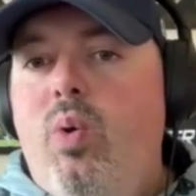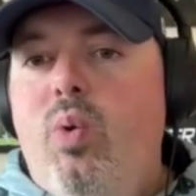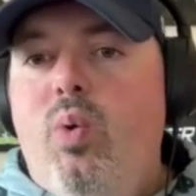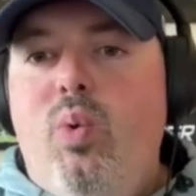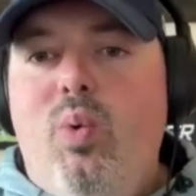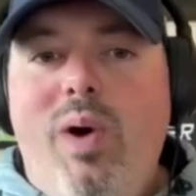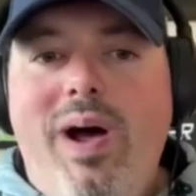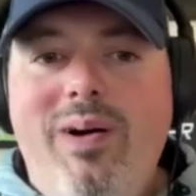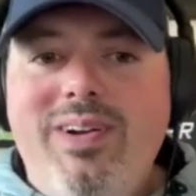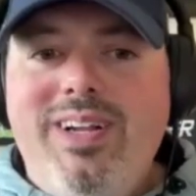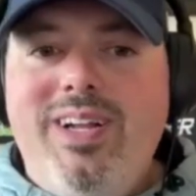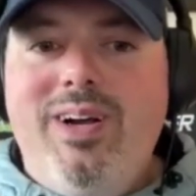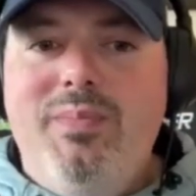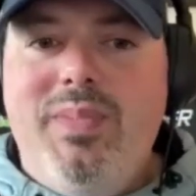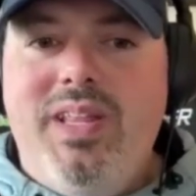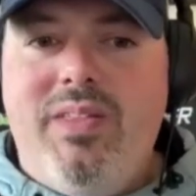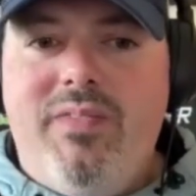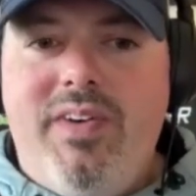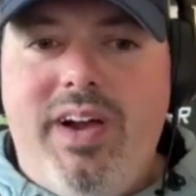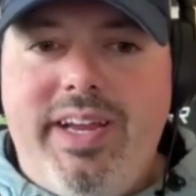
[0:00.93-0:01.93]
Welcome
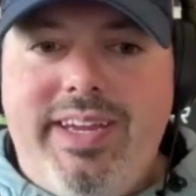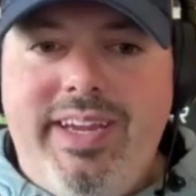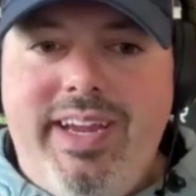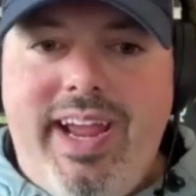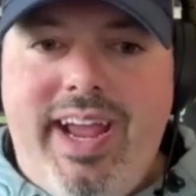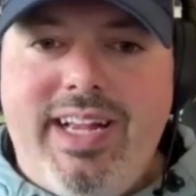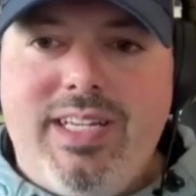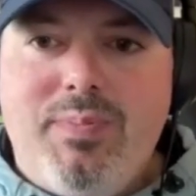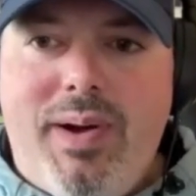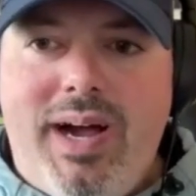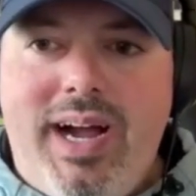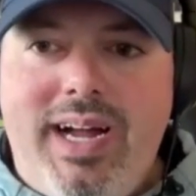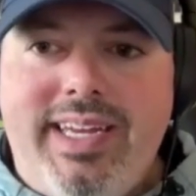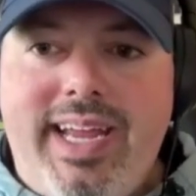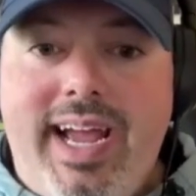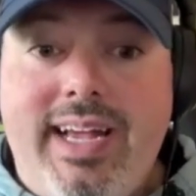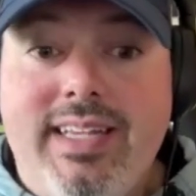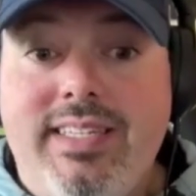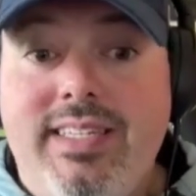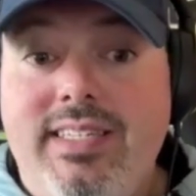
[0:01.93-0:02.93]
to the Viking Age
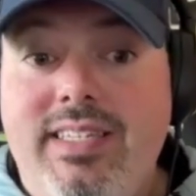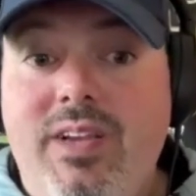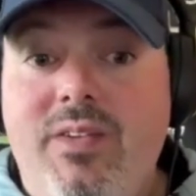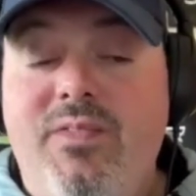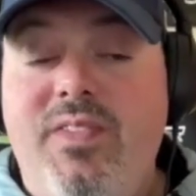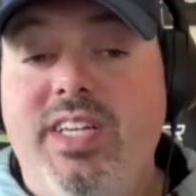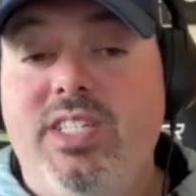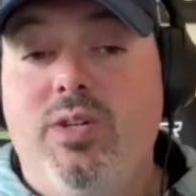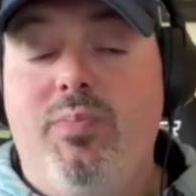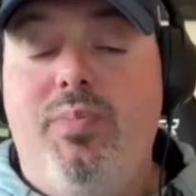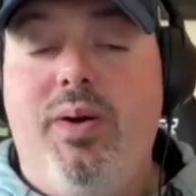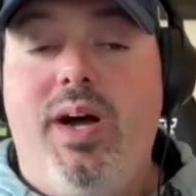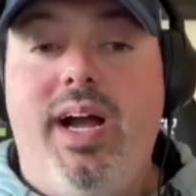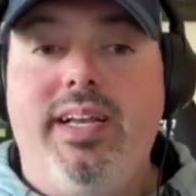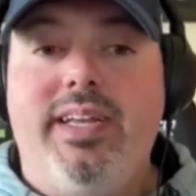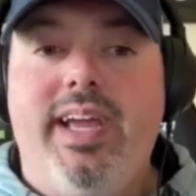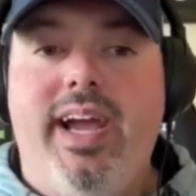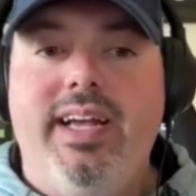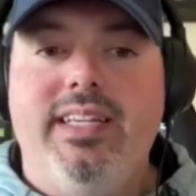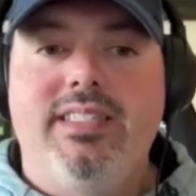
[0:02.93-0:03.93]
podcast. It's the official
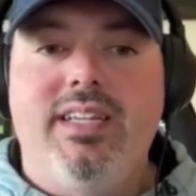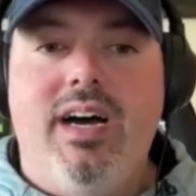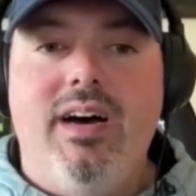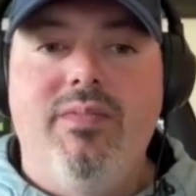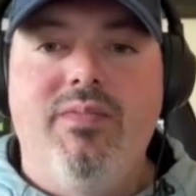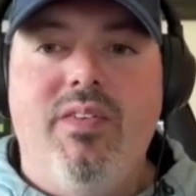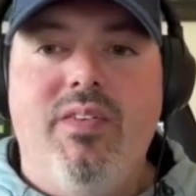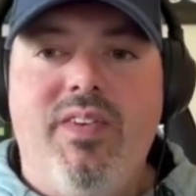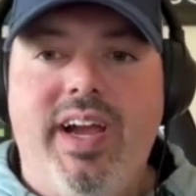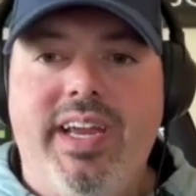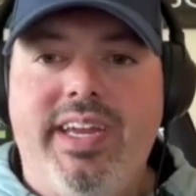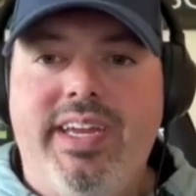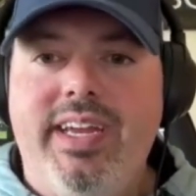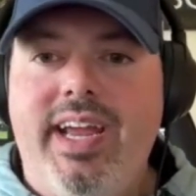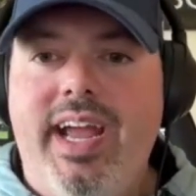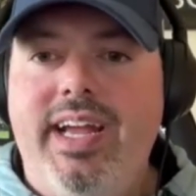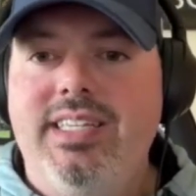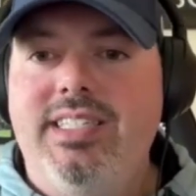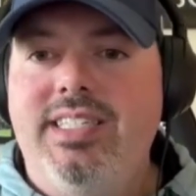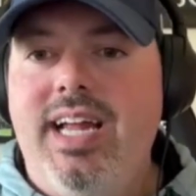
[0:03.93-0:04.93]
podcast of the
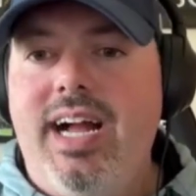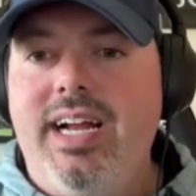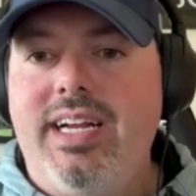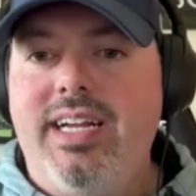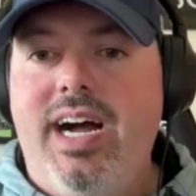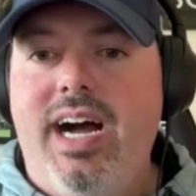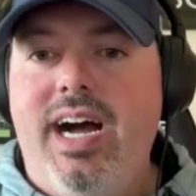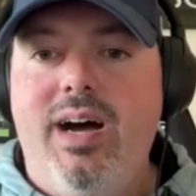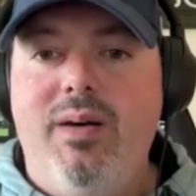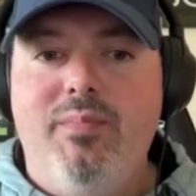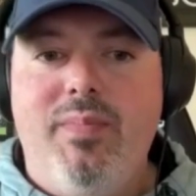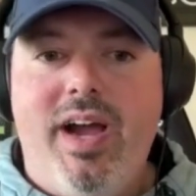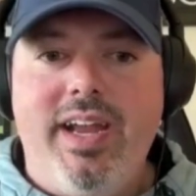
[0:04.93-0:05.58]
vikingage.com.